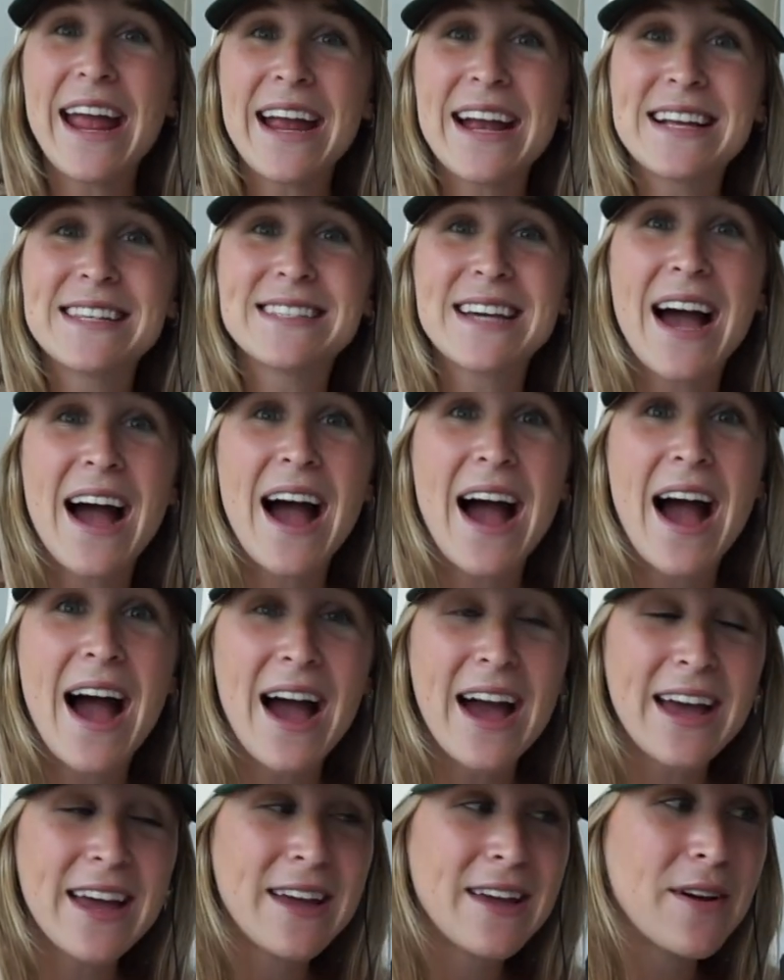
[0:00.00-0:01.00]
And
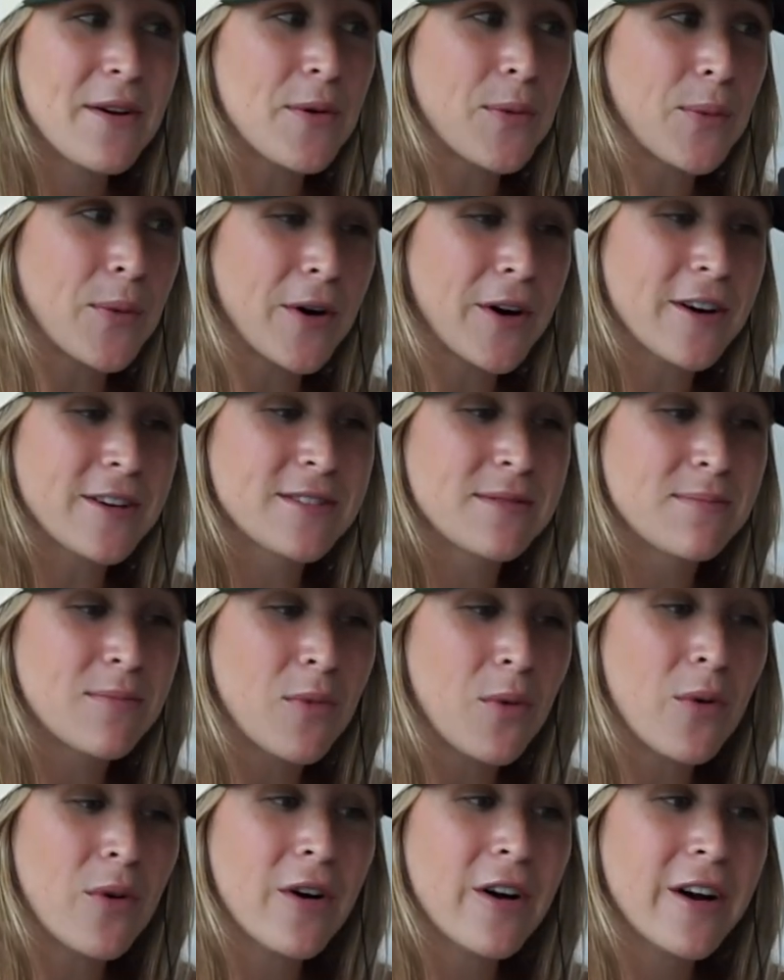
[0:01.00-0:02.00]
I worked
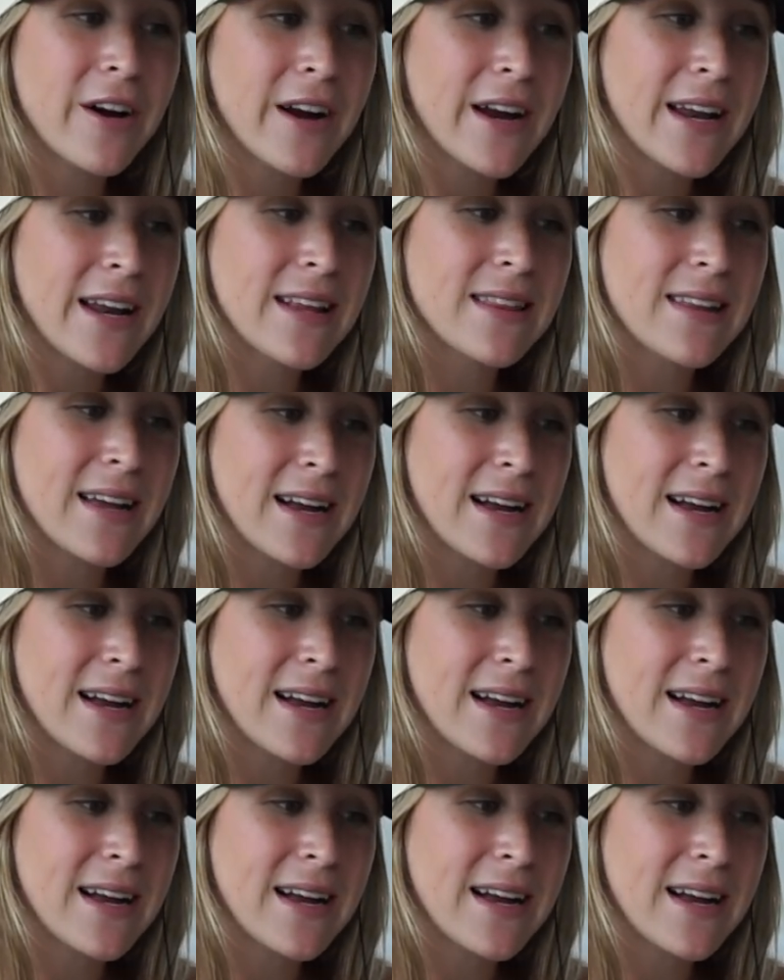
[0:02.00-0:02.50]
more in